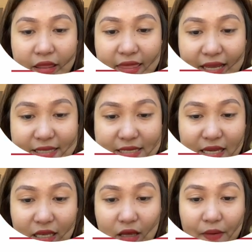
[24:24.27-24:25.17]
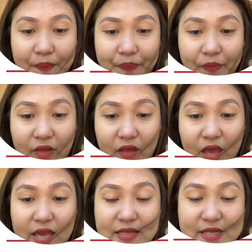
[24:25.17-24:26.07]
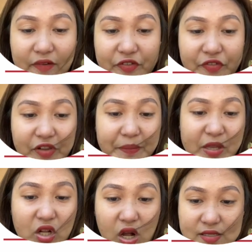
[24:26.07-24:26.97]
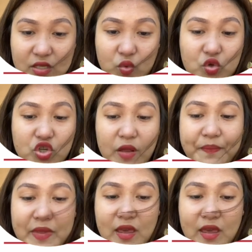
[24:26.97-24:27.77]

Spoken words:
1987 Philippine Constitution.